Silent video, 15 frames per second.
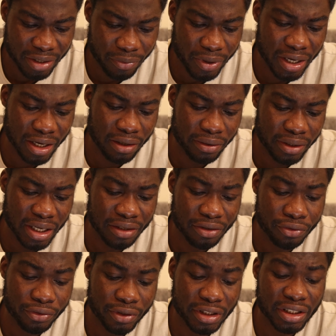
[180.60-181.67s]
Then we can look at
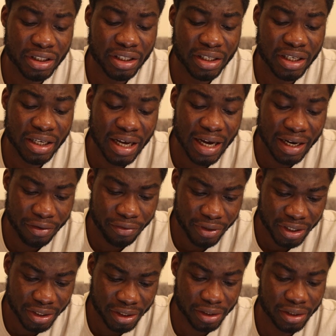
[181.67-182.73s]
nutrition and then
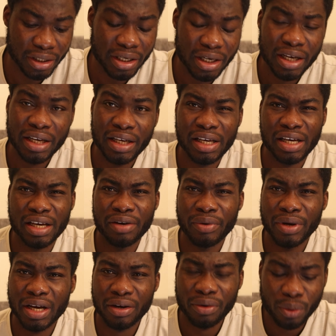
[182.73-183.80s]
hydration. Here
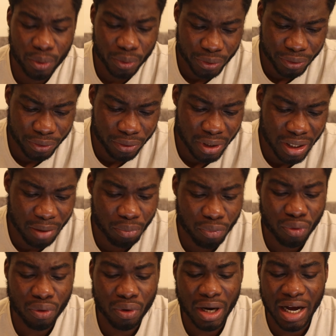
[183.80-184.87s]
we can also look at
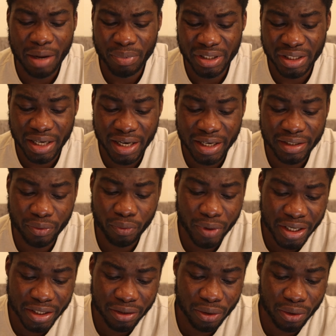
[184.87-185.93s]
poor appetite,
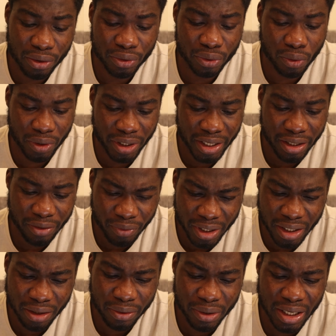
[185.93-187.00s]
weight loss or gain. We
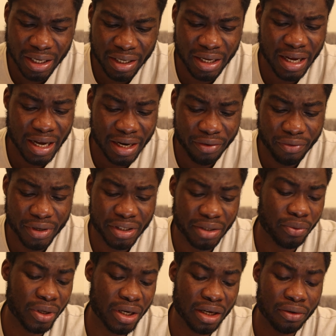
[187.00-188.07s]
can look at
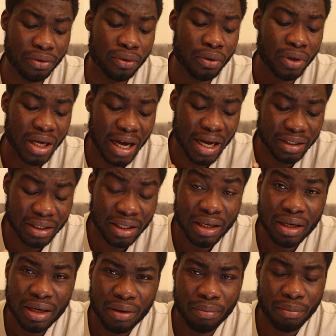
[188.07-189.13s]
dehydration, we can look at
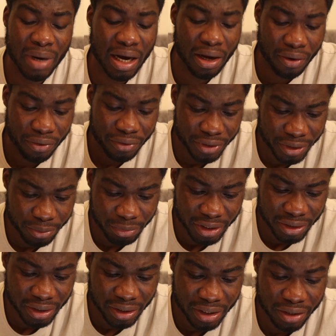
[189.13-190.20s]

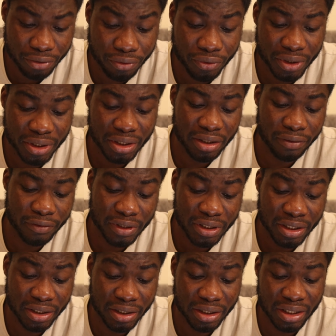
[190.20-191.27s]
malnourishment, and then nutrition
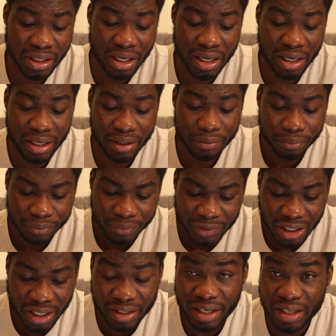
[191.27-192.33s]
deficiencies can
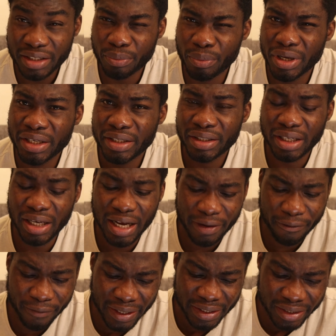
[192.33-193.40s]
exacerbate like
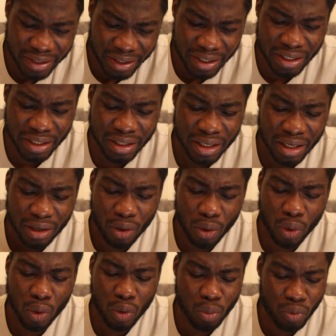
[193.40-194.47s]
fatigue,
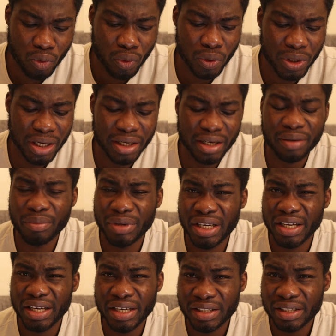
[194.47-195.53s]
low mood, and then
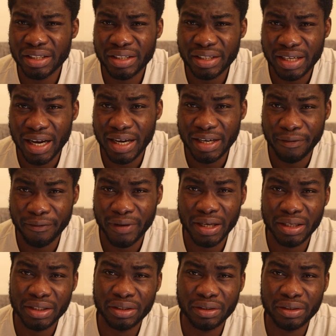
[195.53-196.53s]
medication side effects.